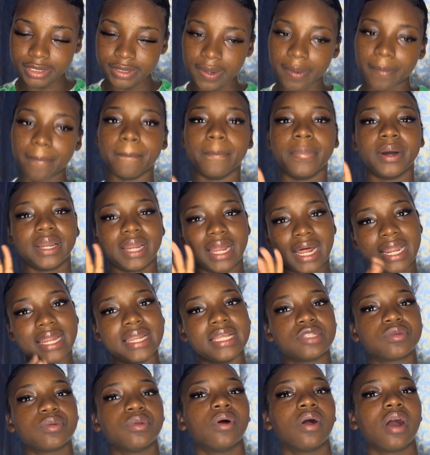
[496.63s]
But at
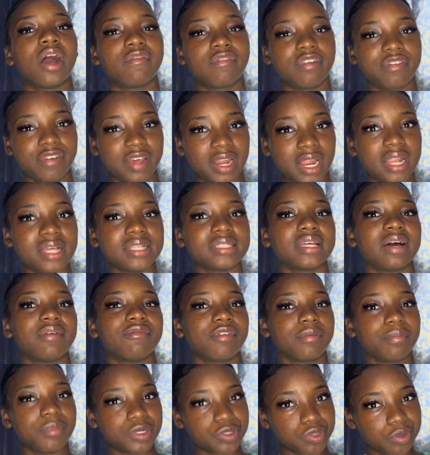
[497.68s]
least we don't have a final exam for
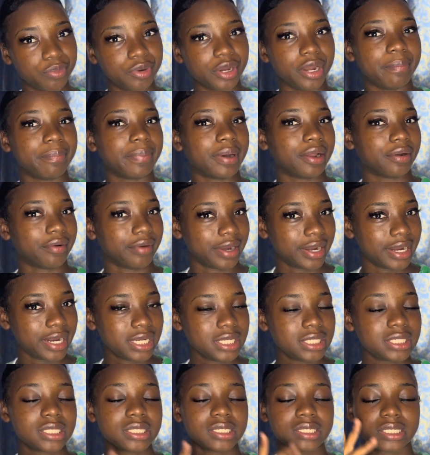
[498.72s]
bust a brain pan,
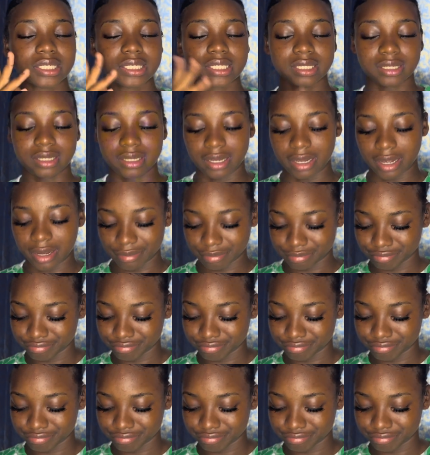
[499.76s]
right? Yeah.